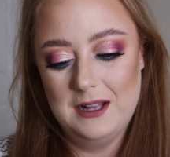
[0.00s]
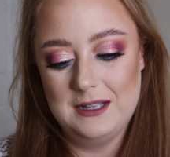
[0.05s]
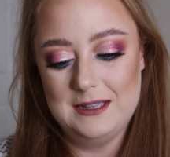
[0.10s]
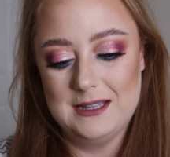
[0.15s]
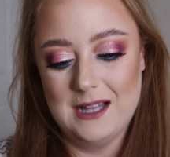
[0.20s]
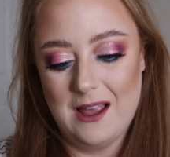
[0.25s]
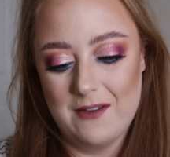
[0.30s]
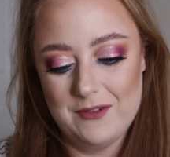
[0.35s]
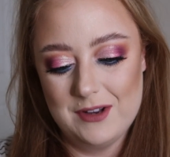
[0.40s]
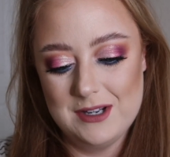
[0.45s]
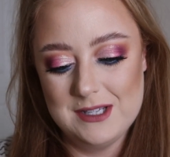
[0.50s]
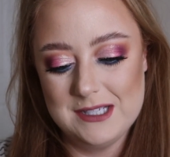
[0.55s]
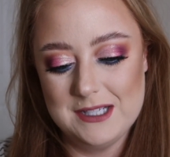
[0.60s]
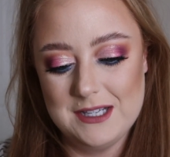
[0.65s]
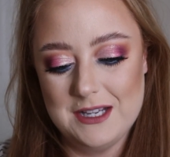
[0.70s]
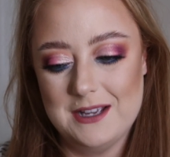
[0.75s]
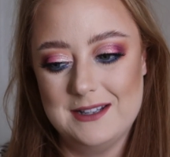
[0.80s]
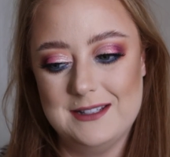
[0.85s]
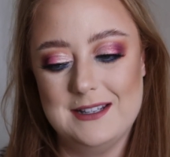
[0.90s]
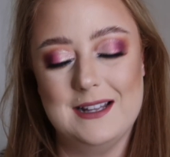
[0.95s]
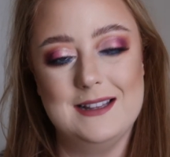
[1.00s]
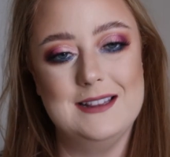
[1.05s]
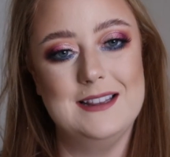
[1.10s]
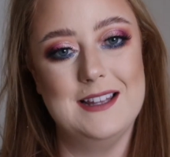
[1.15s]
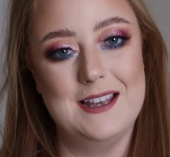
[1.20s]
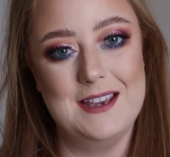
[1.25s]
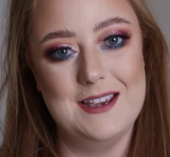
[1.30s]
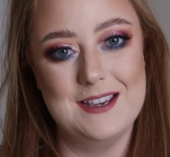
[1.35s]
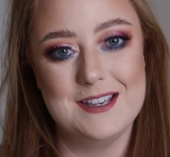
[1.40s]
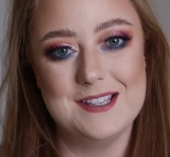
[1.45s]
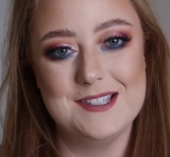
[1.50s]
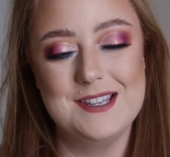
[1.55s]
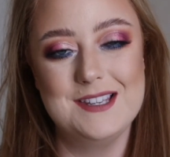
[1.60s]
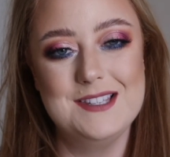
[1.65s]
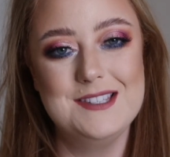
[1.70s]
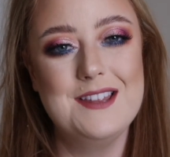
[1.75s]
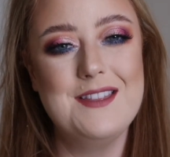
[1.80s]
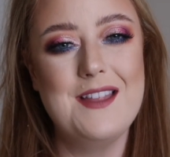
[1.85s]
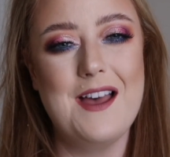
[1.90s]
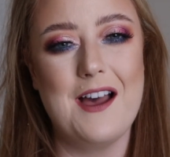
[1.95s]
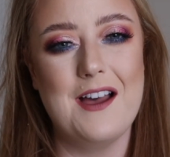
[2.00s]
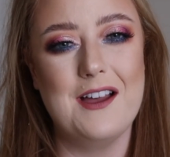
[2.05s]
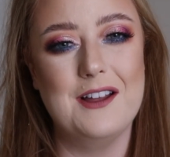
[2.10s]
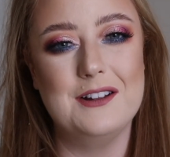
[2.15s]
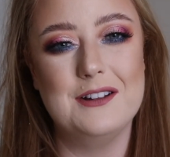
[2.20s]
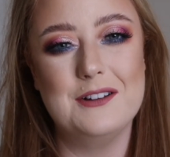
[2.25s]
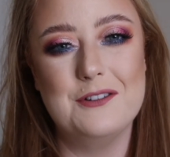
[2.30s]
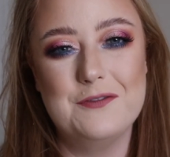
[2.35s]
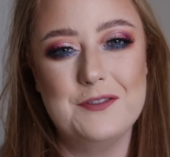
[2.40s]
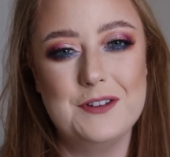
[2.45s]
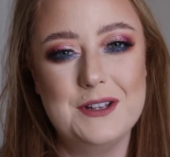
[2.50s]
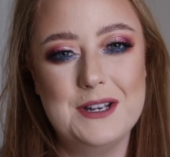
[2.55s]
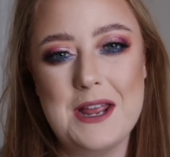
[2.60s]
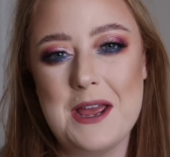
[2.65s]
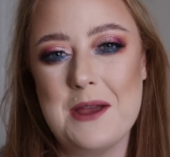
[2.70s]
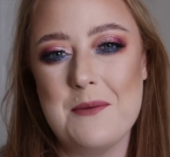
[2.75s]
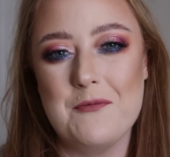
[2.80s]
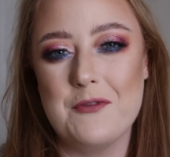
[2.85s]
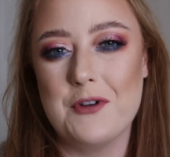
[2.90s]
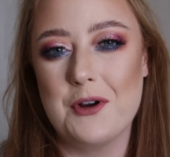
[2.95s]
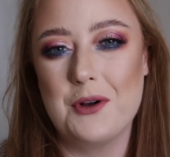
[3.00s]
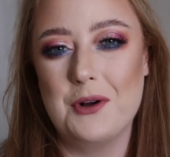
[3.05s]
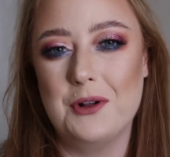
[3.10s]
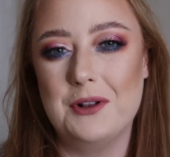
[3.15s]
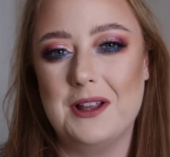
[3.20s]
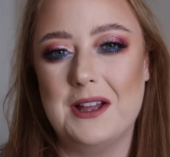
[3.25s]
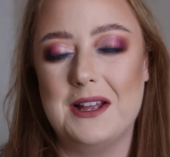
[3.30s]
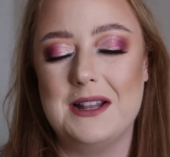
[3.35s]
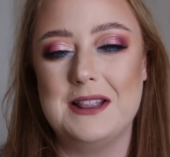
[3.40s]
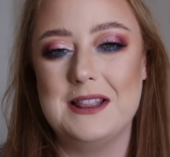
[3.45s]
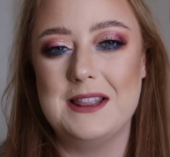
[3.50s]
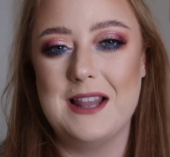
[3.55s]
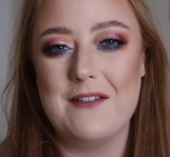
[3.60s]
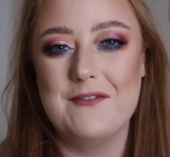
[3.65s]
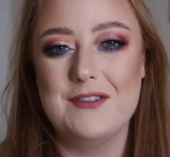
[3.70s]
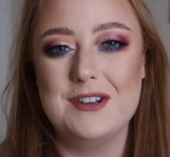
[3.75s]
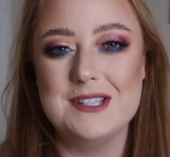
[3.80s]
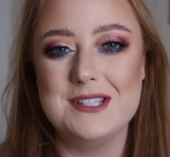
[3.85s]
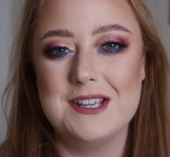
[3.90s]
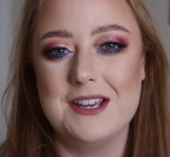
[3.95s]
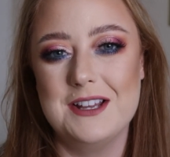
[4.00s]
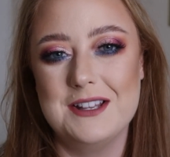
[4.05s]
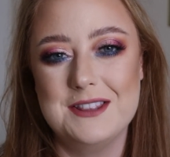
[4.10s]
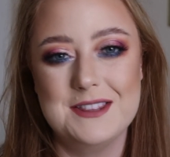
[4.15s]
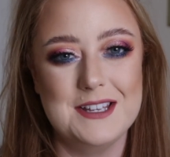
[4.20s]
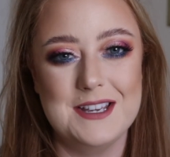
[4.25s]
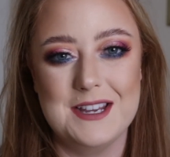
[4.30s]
Lavender and Lace. Isn't that a lovely name for a colour, Lavender and